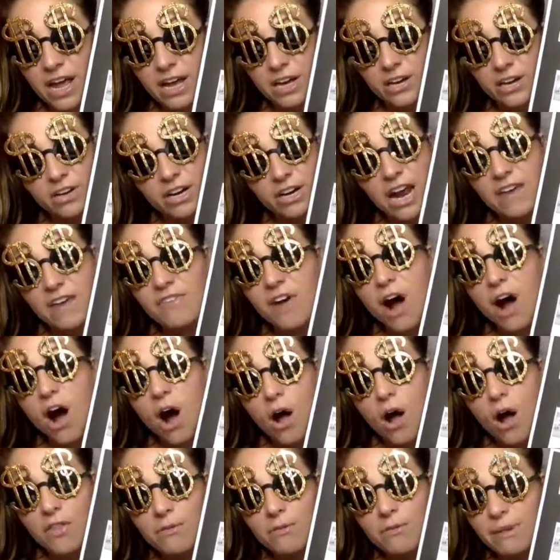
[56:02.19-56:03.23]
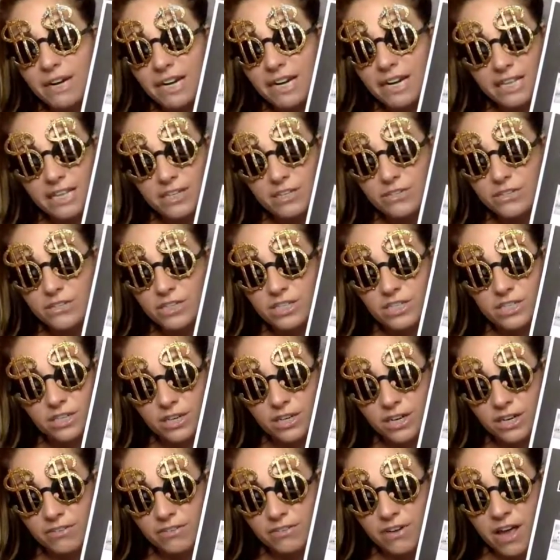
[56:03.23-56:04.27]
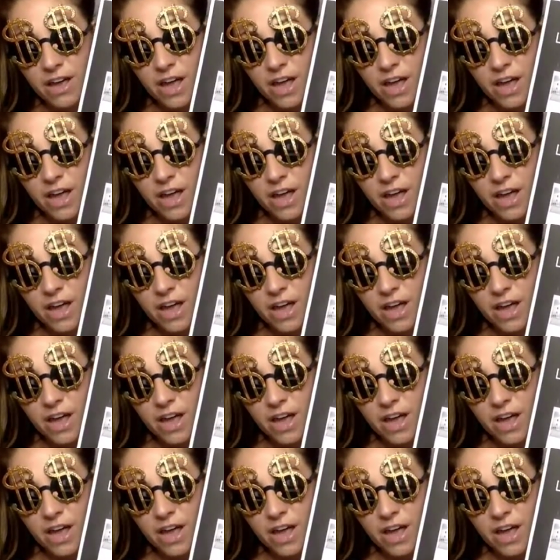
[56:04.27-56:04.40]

You're going to have all the money that you deserve.